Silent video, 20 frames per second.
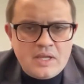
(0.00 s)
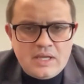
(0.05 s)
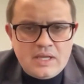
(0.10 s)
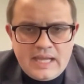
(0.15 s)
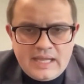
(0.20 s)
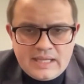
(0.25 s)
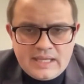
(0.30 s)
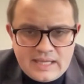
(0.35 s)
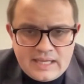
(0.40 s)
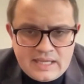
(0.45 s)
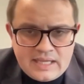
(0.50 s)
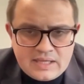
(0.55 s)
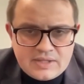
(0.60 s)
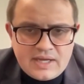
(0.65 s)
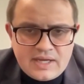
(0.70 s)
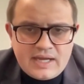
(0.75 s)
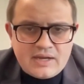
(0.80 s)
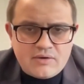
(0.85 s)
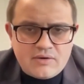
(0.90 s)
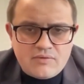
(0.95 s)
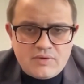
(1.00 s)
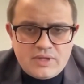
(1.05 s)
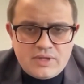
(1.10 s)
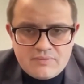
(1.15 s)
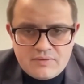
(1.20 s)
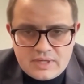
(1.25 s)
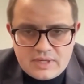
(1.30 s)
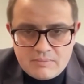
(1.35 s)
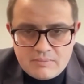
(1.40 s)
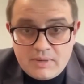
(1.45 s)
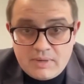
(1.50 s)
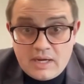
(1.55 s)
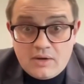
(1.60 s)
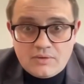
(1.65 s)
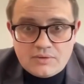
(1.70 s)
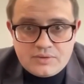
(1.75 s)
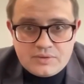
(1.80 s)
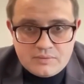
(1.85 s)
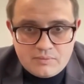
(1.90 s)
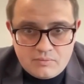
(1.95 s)
and getting tired of hearing
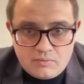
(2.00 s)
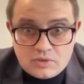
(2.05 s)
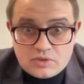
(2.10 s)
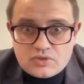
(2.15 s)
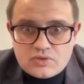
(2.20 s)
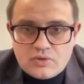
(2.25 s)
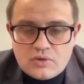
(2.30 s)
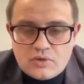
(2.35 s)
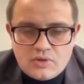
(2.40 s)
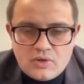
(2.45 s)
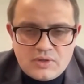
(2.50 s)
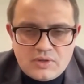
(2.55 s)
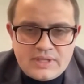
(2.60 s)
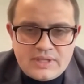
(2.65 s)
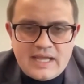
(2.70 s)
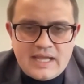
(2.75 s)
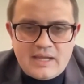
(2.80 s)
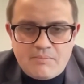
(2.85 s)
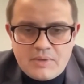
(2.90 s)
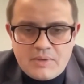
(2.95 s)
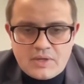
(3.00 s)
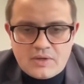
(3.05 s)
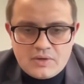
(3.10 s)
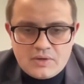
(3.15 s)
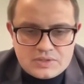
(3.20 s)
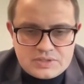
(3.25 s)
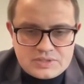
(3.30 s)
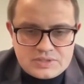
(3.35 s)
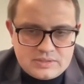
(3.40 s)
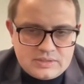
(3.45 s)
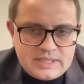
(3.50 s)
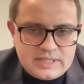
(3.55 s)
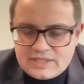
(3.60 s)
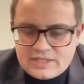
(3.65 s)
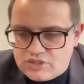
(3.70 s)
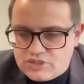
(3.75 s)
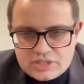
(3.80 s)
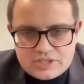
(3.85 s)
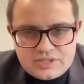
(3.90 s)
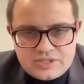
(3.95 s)
about what's going on there, because
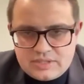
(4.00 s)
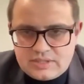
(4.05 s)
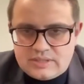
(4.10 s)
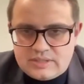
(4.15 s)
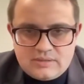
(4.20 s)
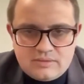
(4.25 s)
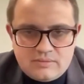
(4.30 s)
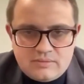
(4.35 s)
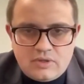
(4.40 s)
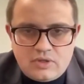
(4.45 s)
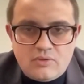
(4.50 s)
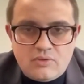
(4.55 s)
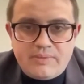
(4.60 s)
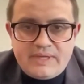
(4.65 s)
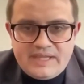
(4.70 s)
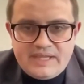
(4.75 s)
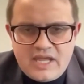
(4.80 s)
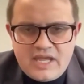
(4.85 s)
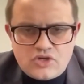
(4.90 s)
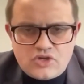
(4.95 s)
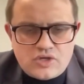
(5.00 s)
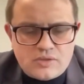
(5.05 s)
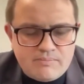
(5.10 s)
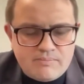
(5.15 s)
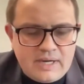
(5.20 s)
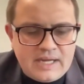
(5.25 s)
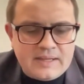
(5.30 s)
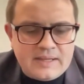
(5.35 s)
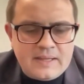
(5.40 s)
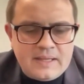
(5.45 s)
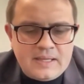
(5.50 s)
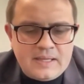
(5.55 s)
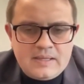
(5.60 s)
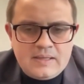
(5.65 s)
that's just human nature. But